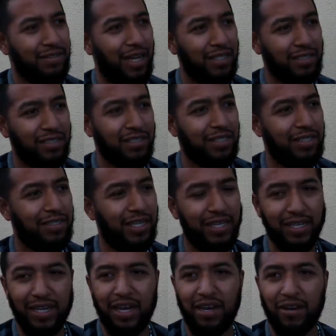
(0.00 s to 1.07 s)
Now she's gonna take
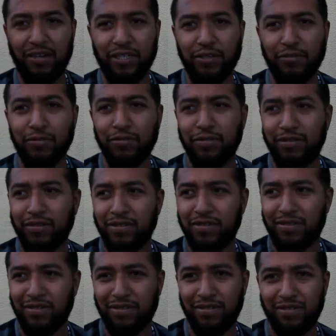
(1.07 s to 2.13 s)
it out on you.
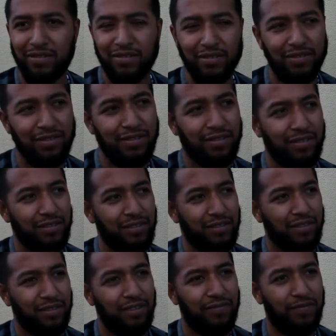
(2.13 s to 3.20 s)
Yep. Yeah.
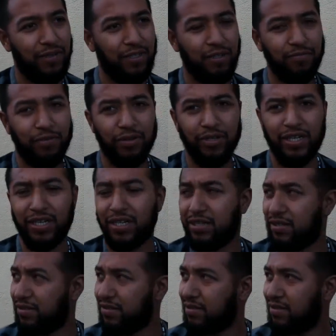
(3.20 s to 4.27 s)
Hey, we see this
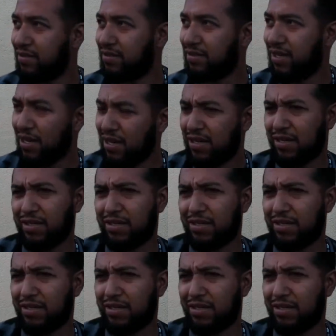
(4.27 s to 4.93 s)
happening with the kids. Yeah.